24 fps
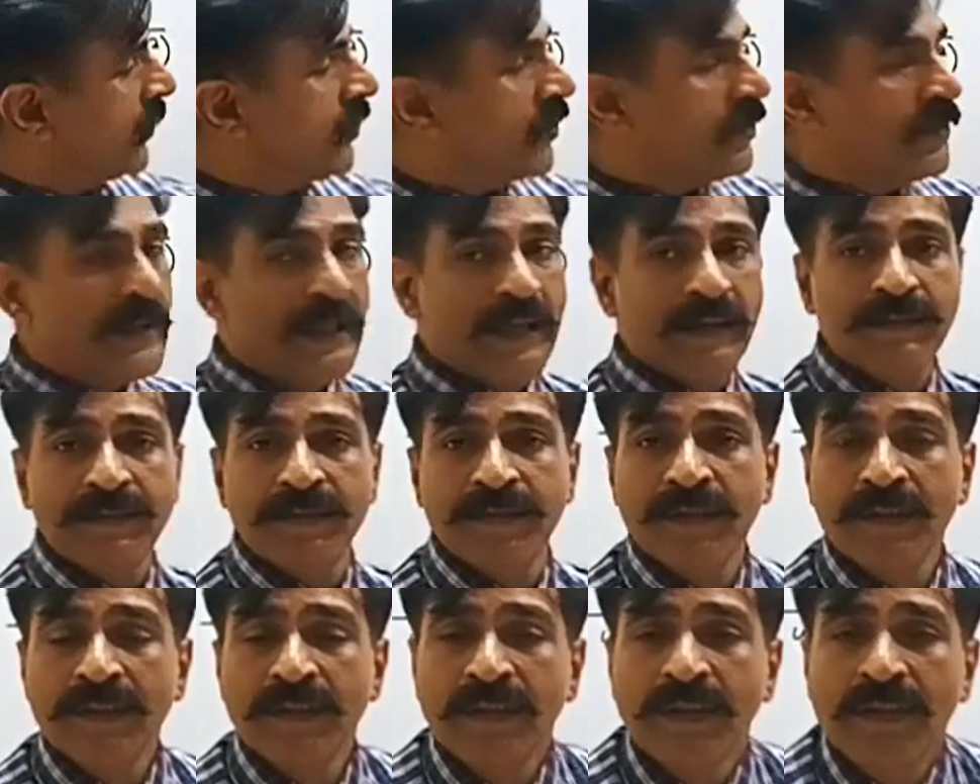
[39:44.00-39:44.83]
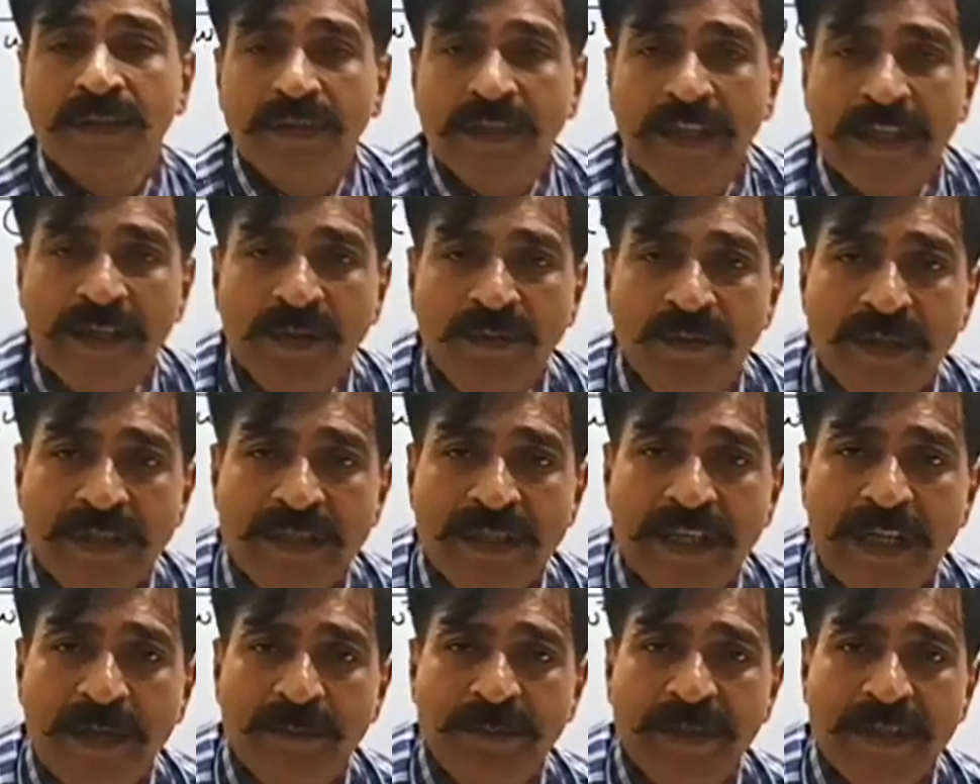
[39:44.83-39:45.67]
you have the inverse
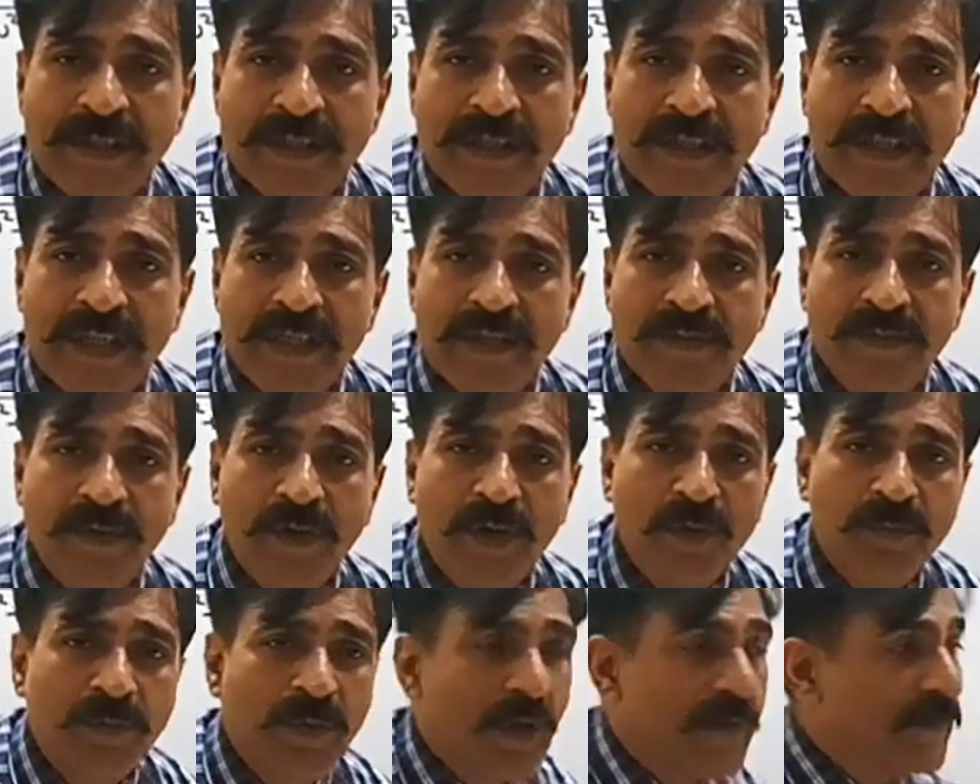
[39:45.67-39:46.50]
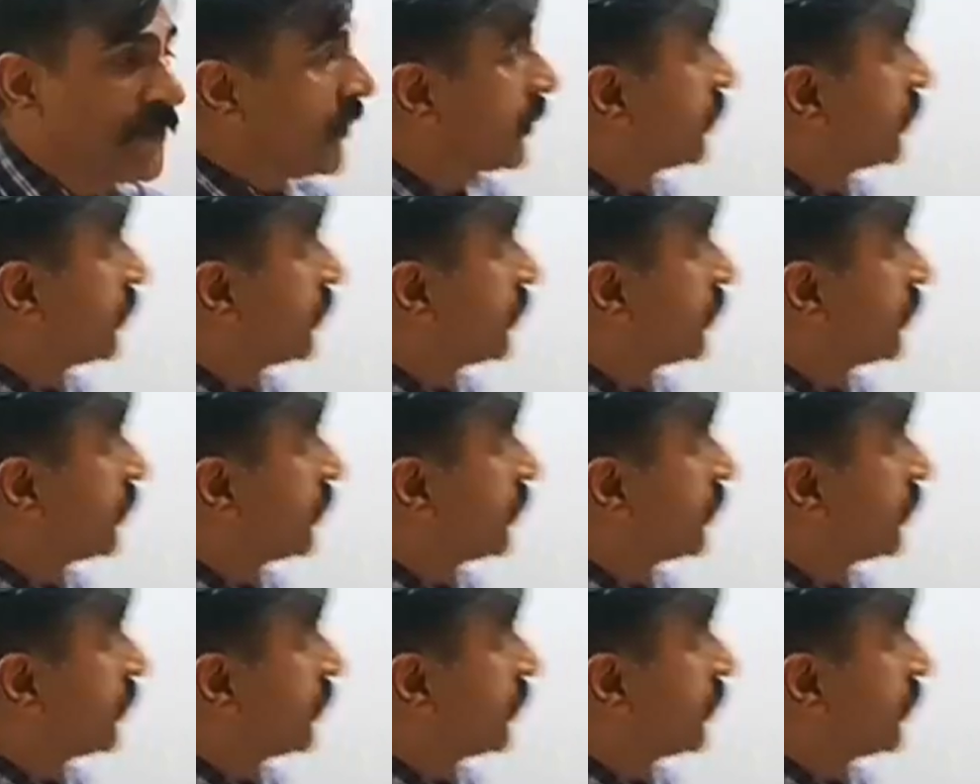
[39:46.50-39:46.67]
Laplace transform of